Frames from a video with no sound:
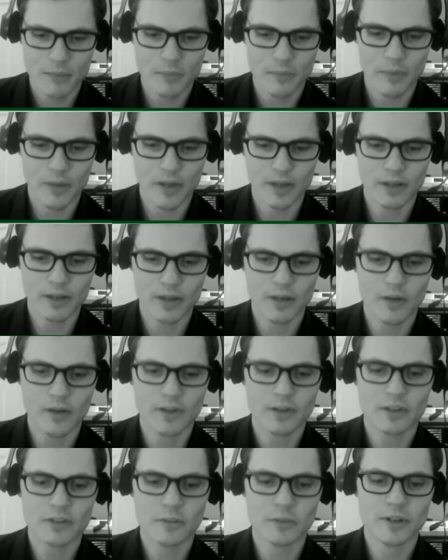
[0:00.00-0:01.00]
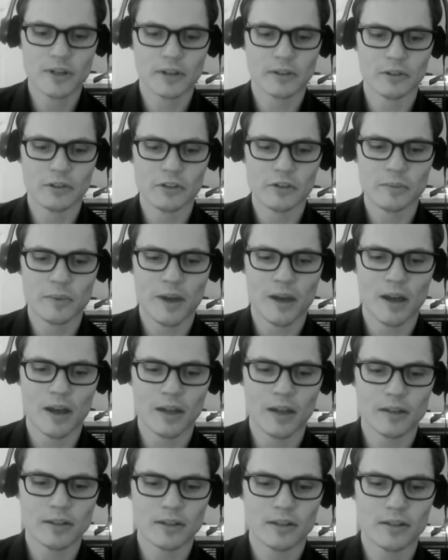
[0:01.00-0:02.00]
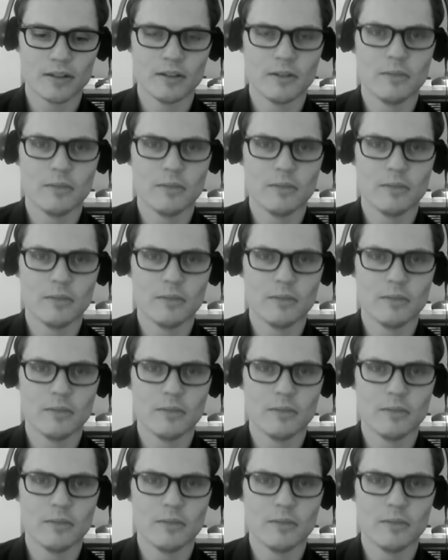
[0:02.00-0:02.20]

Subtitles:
But going to this particular spot